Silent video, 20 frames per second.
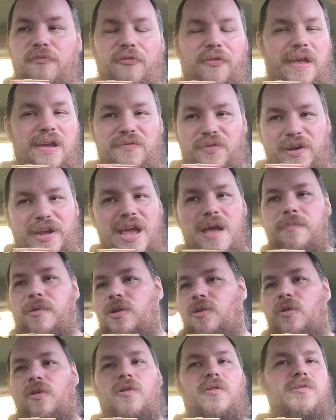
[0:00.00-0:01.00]
flavor
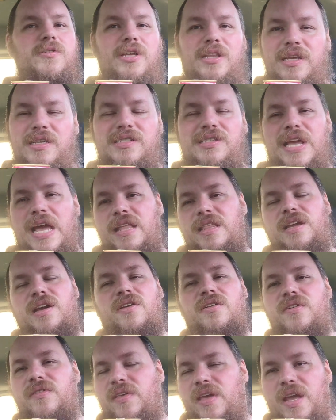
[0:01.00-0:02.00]
chemicals and this, that, and the
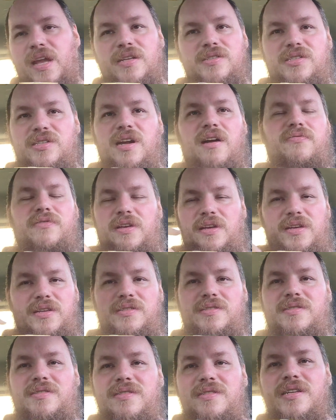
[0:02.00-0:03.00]
other thing and stuff
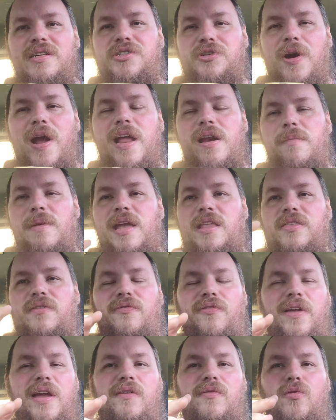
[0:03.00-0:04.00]
to, to try to make the
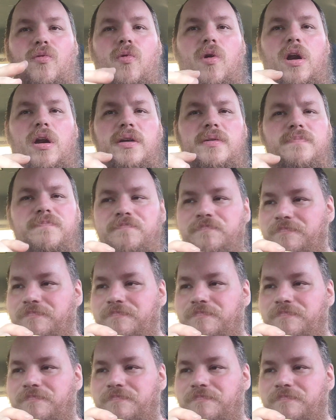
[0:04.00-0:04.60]
flavor work.